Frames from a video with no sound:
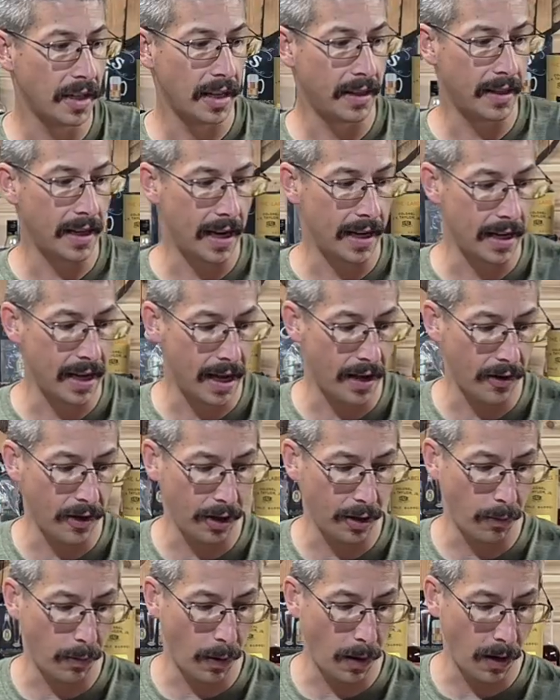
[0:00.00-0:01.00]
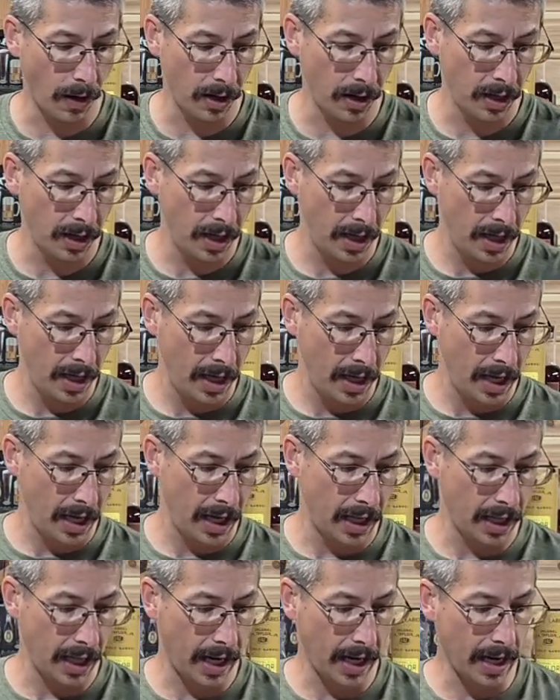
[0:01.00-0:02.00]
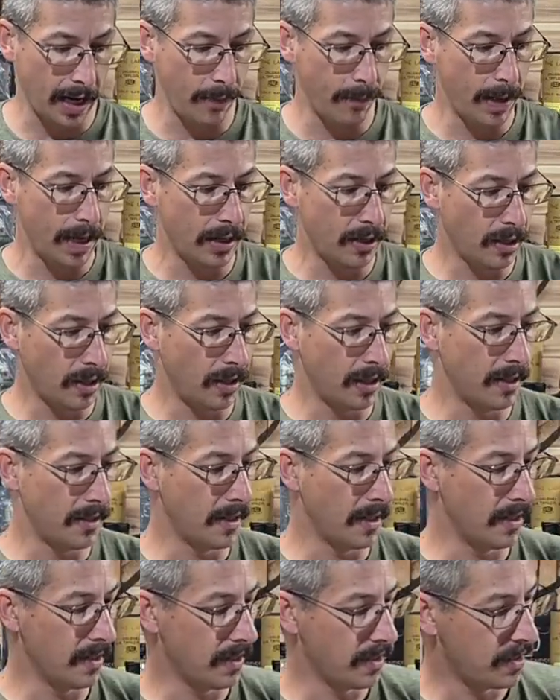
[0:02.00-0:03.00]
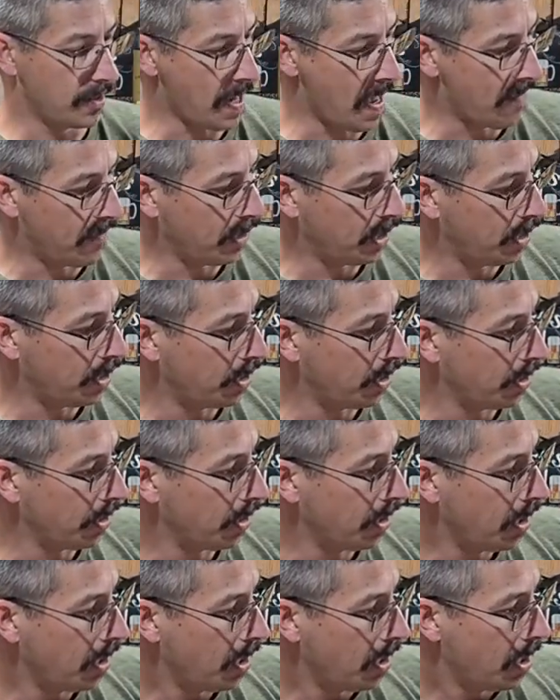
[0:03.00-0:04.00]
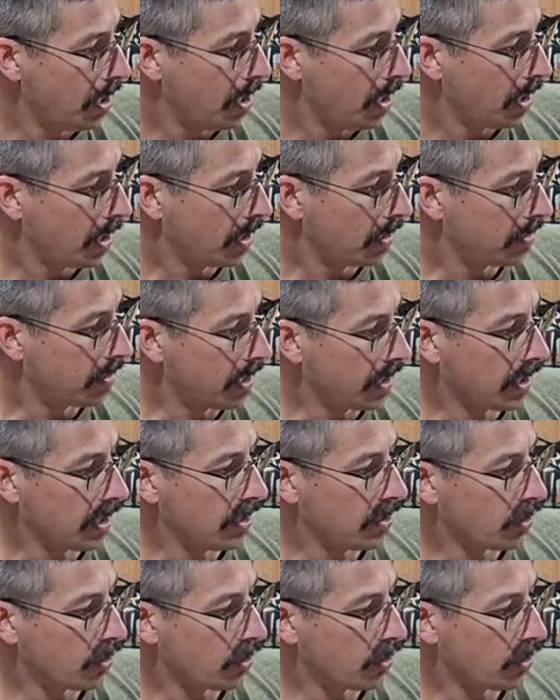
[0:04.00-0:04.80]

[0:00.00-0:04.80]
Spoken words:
set that down on the bar. And like I mentioned, this is a 7-year Kentucky